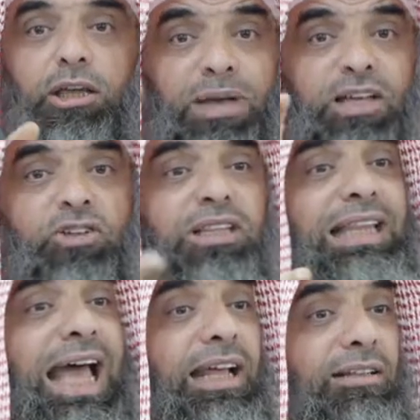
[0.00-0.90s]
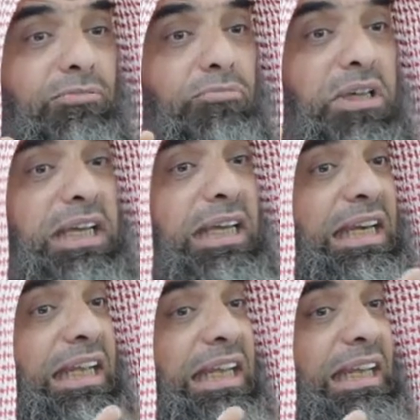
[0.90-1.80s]
Imagine that
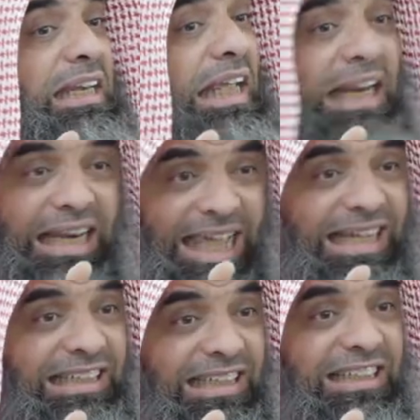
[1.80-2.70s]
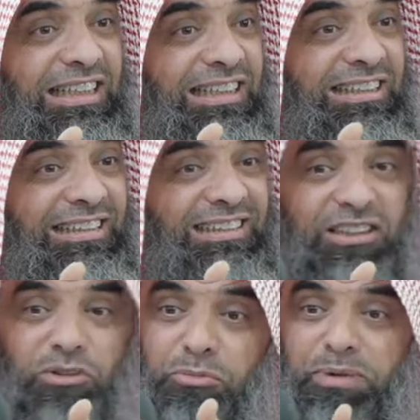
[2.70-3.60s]
being neglected.
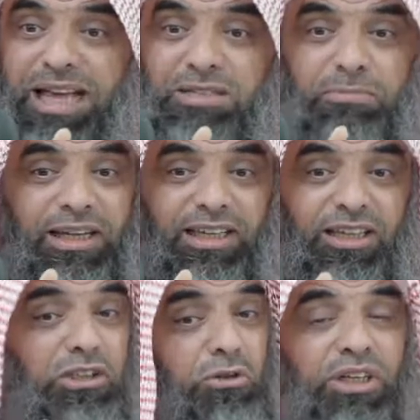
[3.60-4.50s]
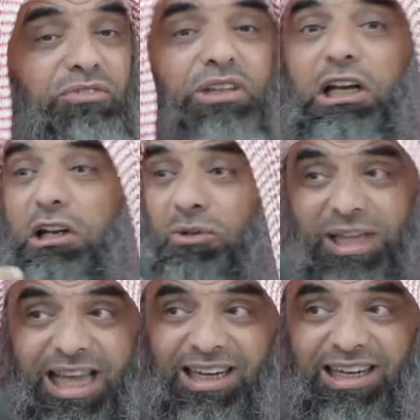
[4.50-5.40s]
You pass by it, you don't even
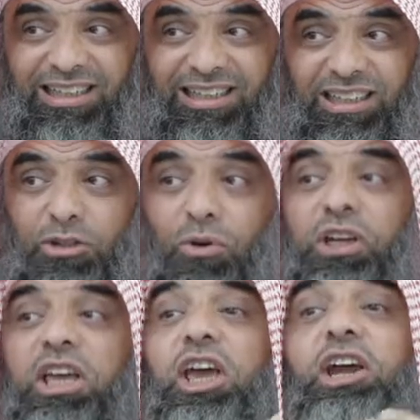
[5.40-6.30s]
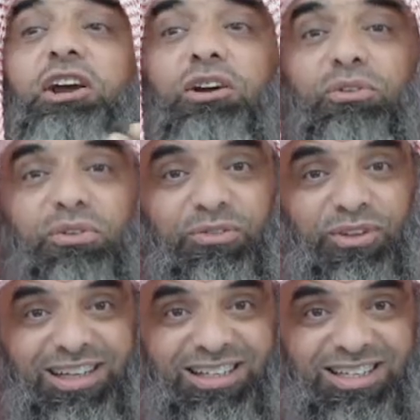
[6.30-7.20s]
look at it, you don't care if
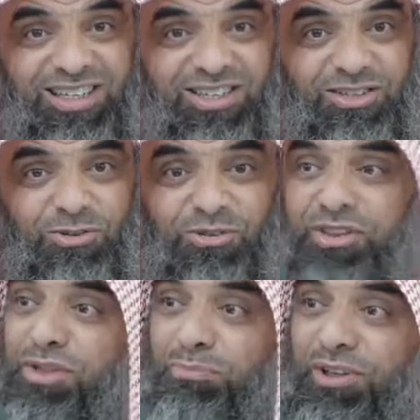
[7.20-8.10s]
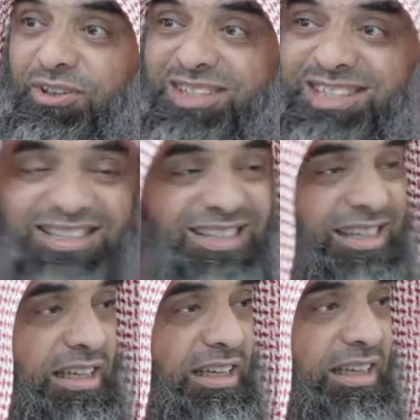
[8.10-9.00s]
it exists or disappears.
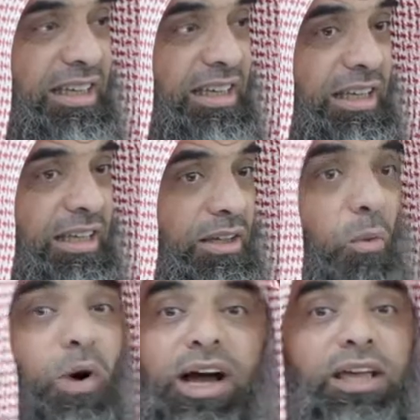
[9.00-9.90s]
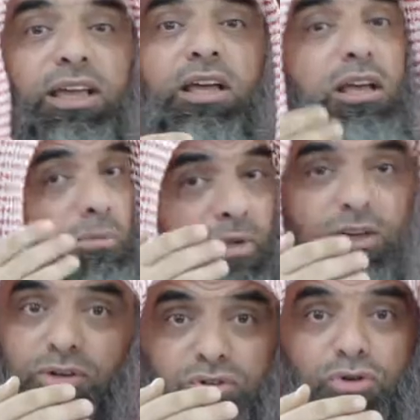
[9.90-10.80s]
Why?
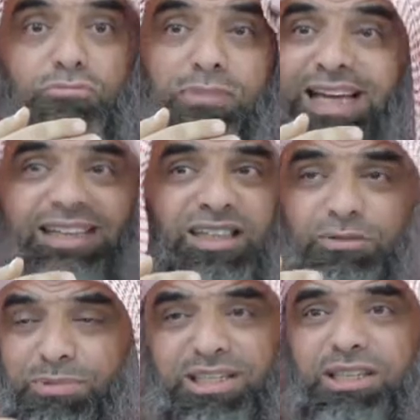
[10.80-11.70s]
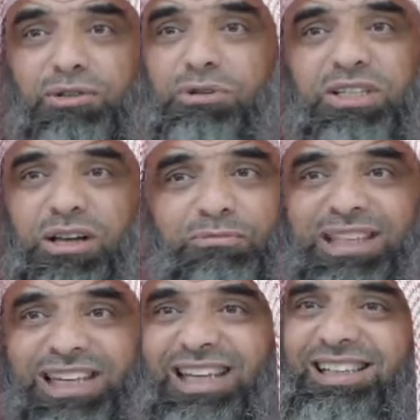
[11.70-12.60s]
Because your mind is busy with
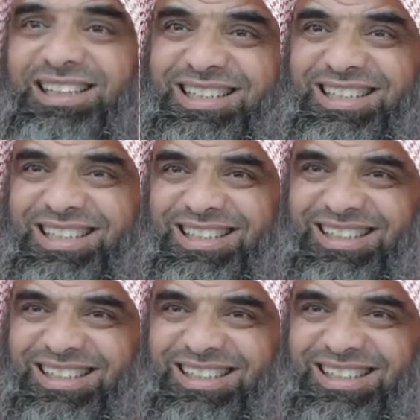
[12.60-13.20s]
something else.